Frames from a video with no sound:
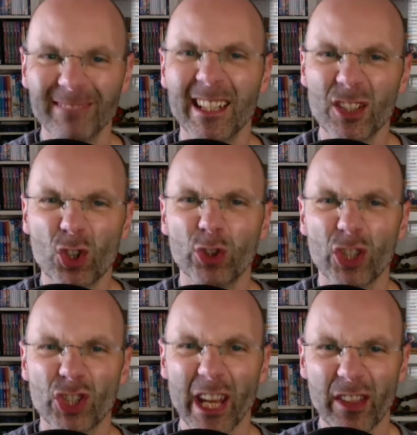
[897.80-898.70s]
It's good
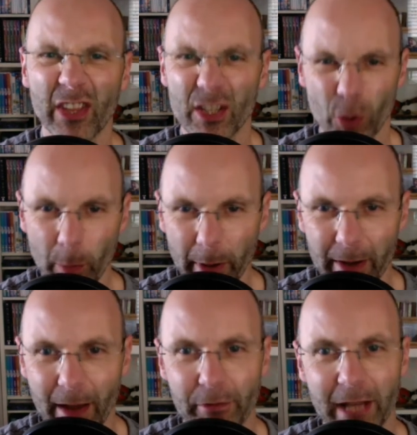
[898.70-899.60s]
to shake things up
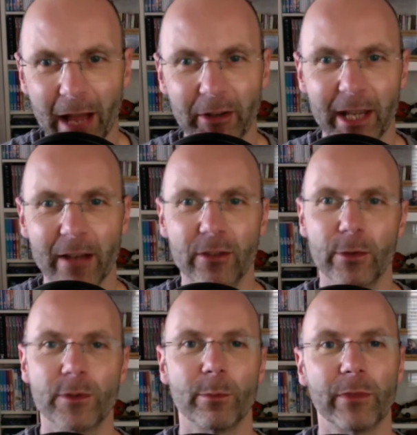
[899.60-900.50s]
every now and again and do
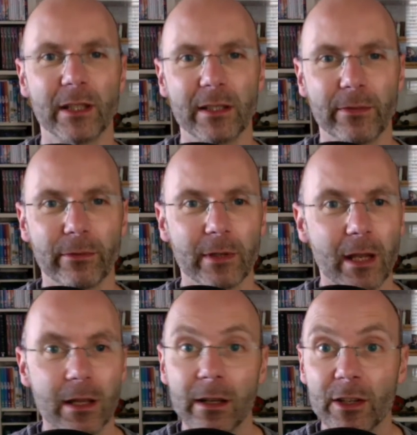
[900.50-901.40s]
something different,
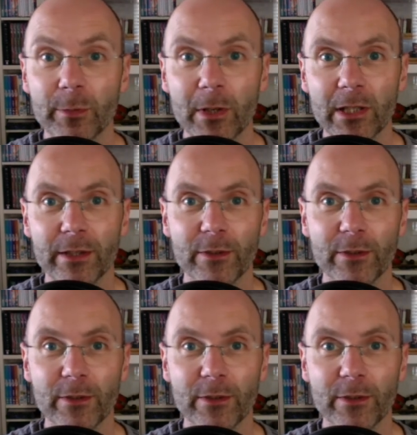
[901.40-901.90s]
especially as you've